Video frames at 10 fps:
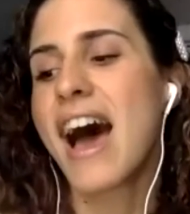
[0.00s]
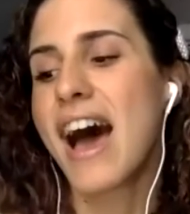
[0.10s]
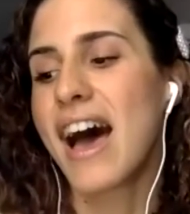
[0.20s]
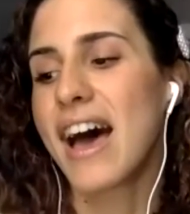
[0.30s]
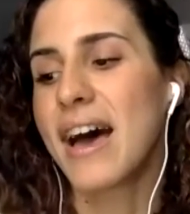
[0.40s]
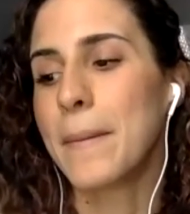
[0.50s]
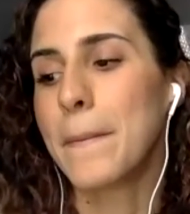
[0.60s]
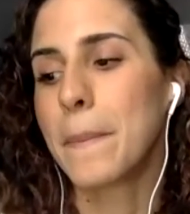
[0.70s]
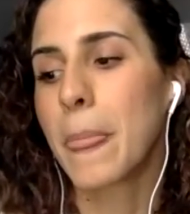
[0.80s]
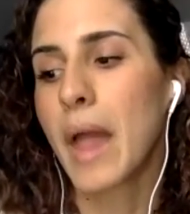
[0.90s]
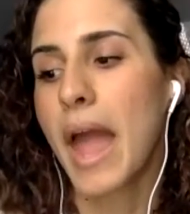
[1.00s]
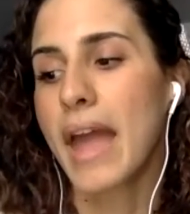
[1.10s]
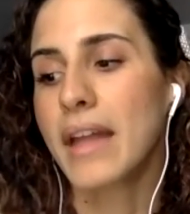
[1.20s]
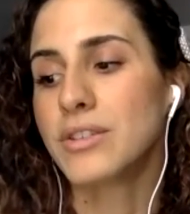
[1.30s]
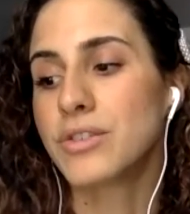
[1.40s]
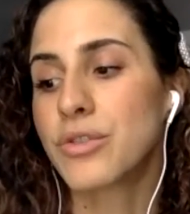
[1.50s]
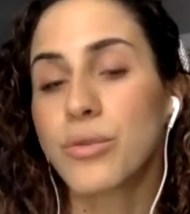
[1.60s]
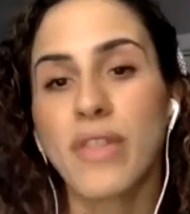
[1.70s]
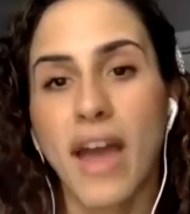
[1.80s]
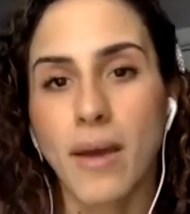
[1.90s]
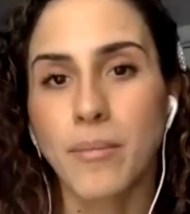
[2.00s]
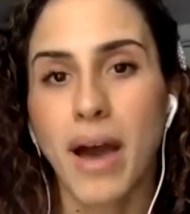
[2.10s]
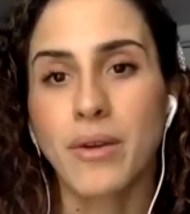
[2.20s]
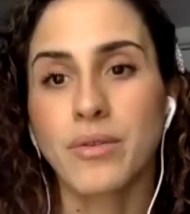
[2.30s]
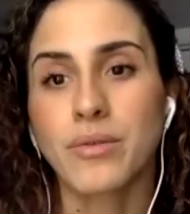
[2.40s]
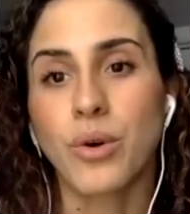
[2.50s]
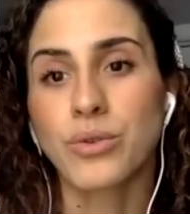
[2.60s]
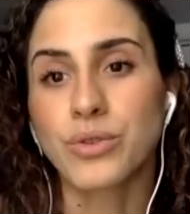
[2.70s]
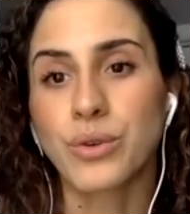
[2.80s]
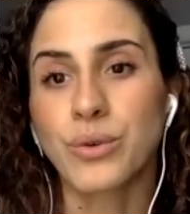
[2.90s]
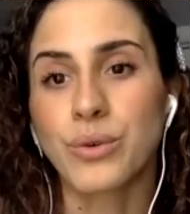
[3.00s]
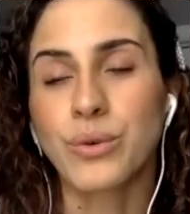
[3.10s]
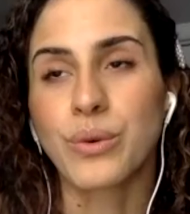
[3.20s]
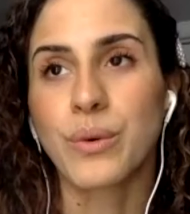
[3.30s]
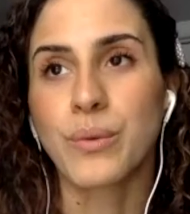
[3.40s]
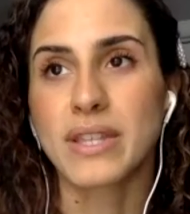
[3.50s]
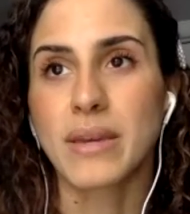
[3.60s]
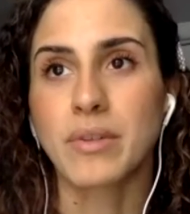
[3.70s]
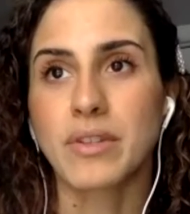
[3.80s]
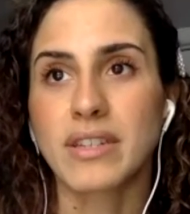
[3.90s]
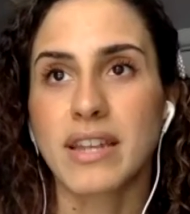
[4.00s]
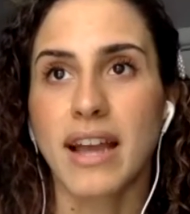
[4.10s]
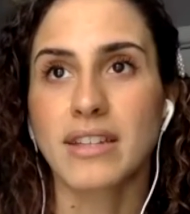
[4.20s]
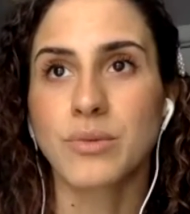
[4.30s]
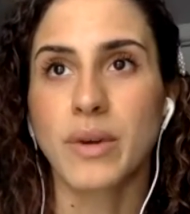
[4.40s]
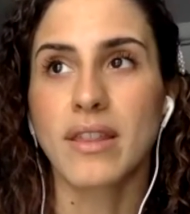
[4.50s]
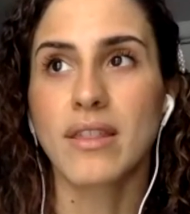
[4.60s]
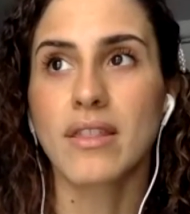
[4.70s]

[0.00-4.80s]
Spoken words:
And through them, I also was able to connect with,